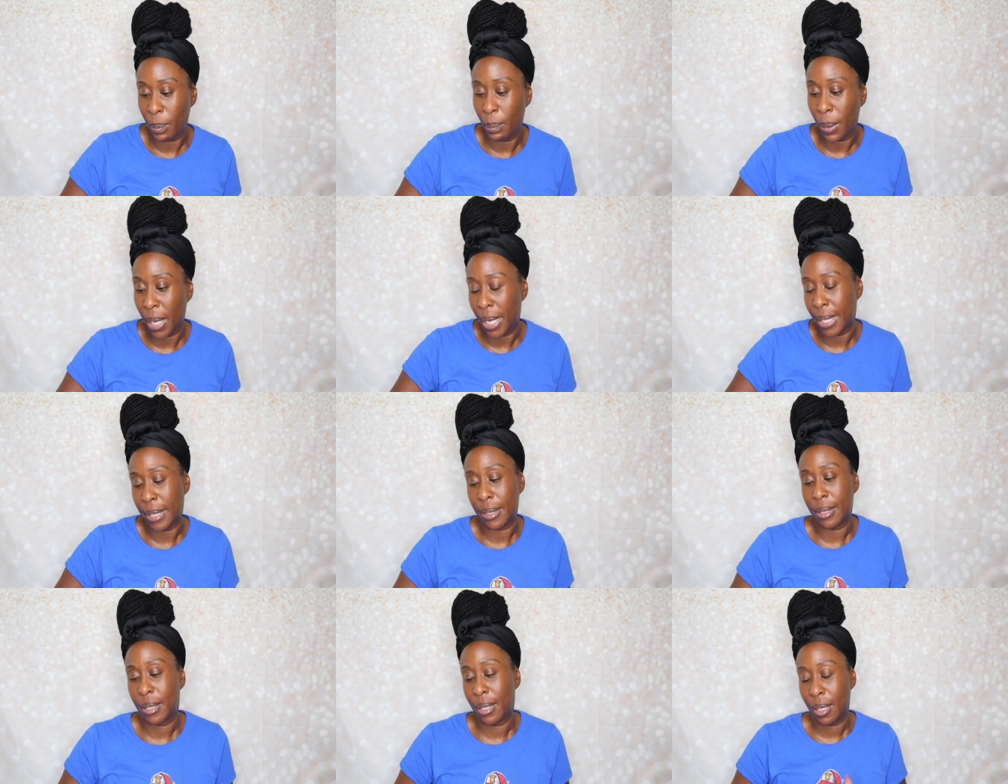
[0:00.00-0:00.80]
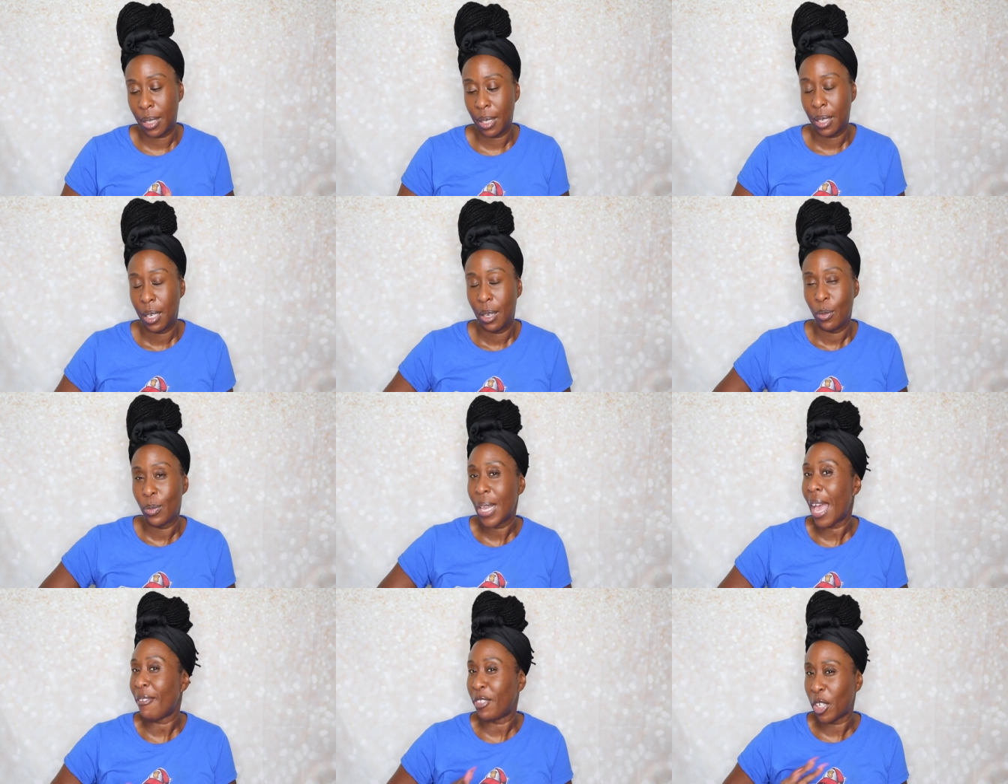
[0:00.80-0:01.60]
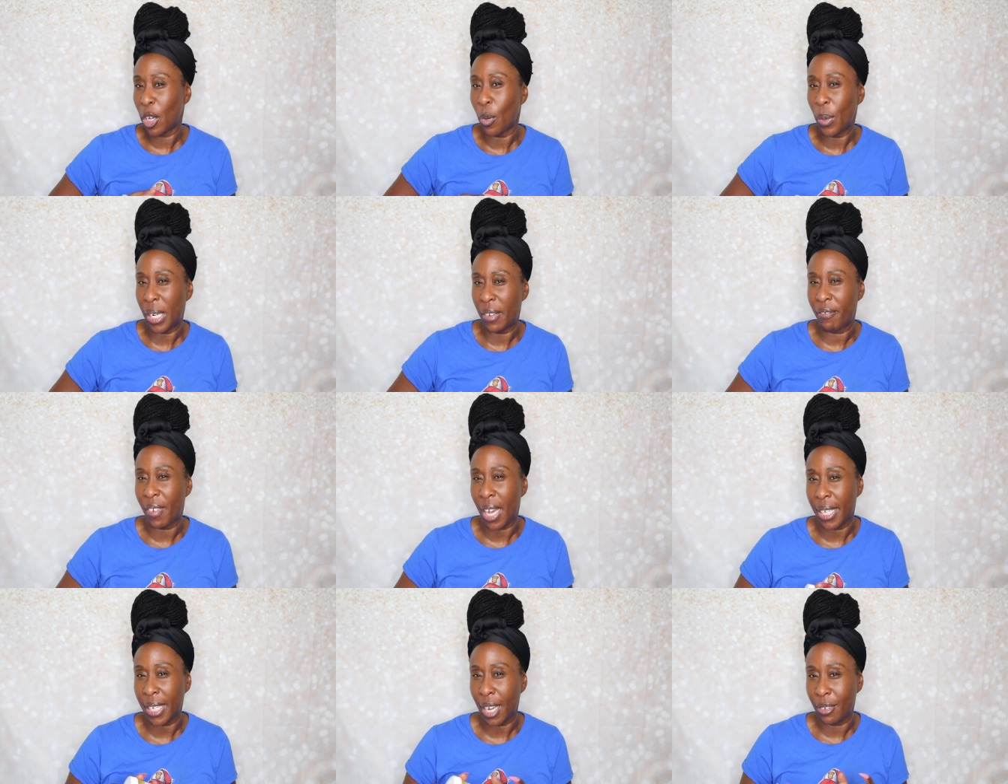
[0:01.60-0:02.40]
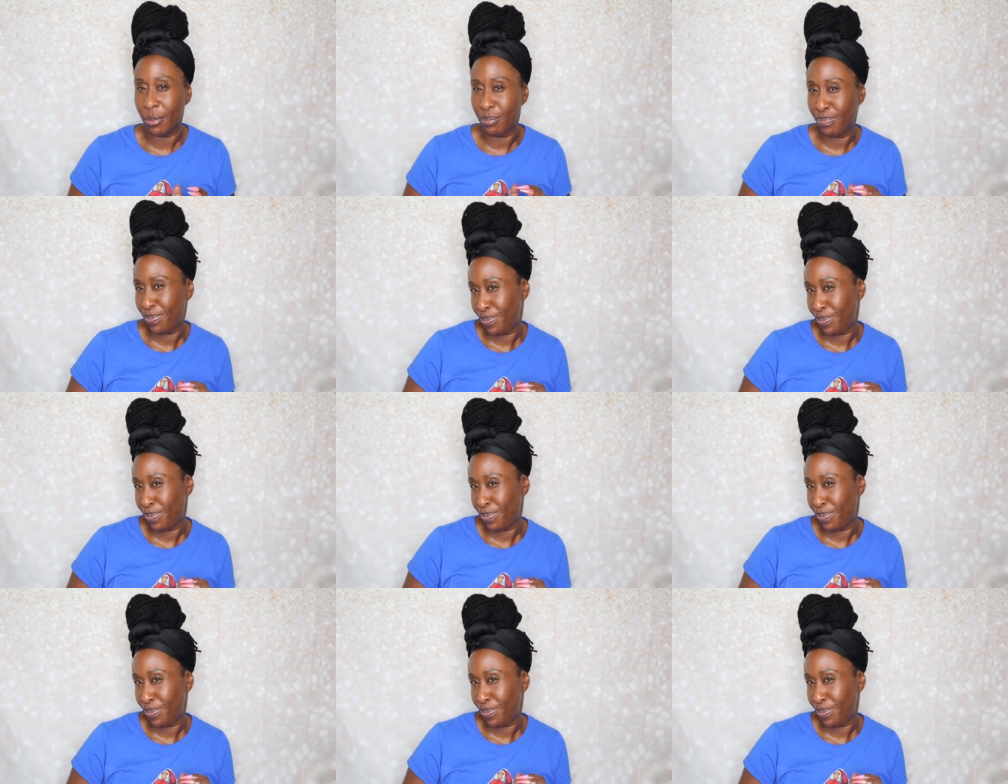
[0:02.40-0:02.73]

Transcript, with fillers: But we have to go in and find out.